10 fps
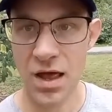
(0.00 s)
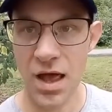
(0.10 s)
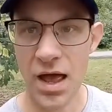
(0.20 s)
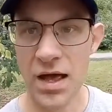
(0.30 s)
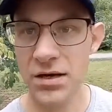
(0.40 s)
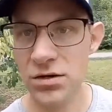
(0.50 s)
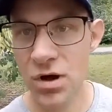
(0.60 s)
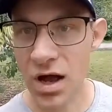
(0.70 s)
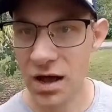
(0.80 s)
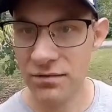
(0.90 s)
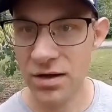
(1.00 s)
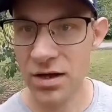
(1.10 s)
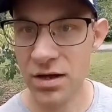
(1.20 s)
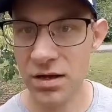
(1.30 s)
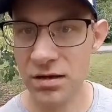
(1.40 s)
and you have
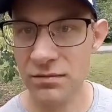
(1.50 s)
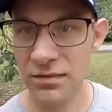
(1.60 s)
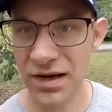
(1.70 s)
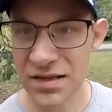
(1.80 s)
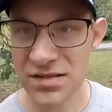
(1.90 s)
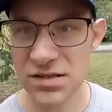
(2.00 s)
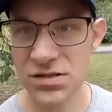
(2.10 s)
listened